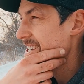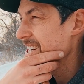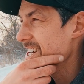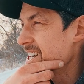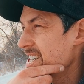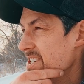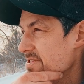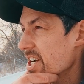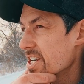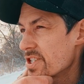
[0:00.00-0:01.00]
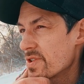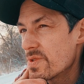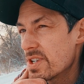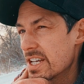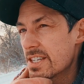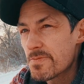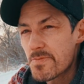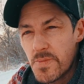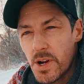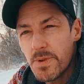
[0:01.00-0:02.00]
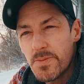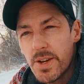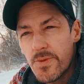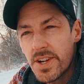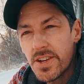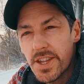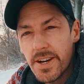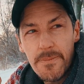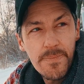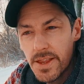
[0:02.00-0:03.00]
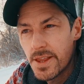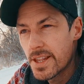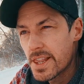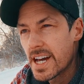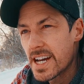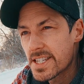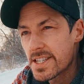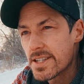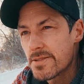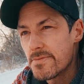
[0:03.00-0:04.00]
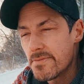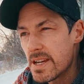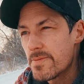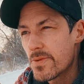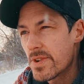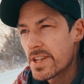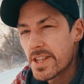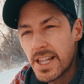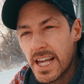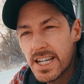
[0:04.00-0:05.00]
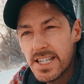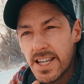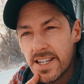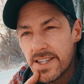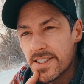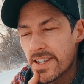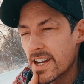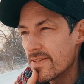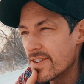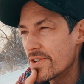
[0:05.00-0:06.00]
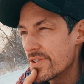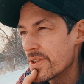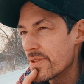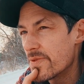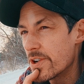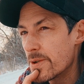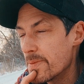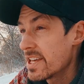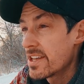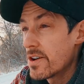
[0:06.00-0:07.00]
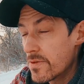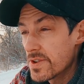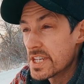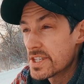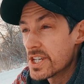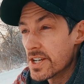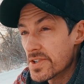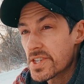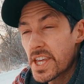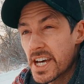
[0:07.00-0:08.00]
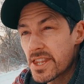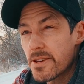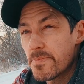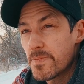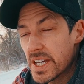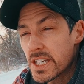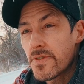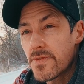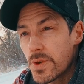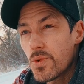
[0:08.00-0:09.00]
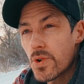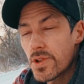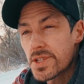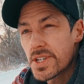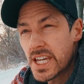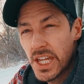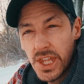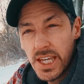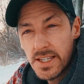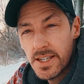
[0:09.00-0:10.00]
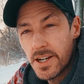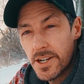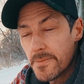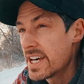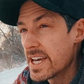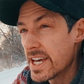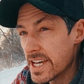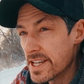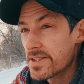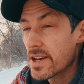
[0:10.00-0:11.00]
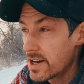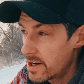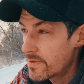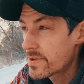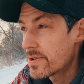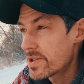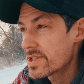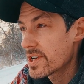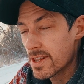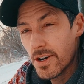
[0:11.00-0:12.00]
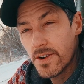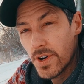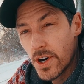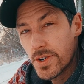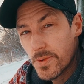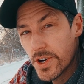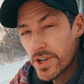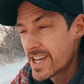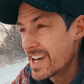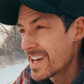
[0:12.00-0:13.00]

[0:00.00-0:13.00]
Yeah, gratitude is probably one of the last lessons that I've learned on the farm over these years, that the best fuel to get things done is, of course, a lot of hard work